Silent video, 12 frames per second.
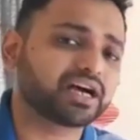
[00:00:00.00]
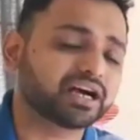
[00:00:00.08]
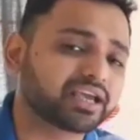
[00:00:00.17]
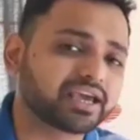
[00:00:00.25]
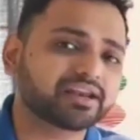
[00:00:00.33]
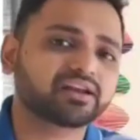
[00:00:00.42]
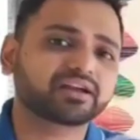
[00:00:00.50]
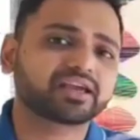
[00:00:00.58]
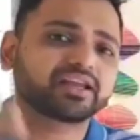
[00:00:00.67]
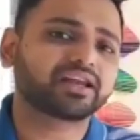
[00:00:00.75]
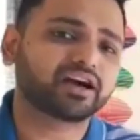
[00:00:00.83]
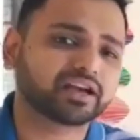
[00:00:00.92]
again
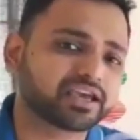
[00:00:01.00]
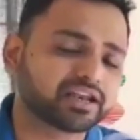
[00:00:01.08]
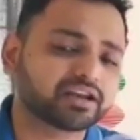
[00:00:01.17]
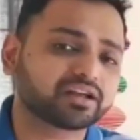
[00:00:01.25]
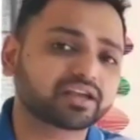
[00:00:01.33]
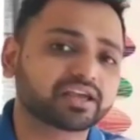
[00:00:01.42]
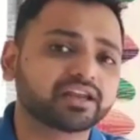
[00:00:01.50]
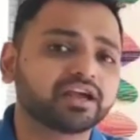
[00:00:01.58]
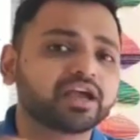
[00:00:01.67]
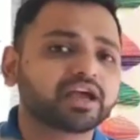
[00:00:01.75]
and again,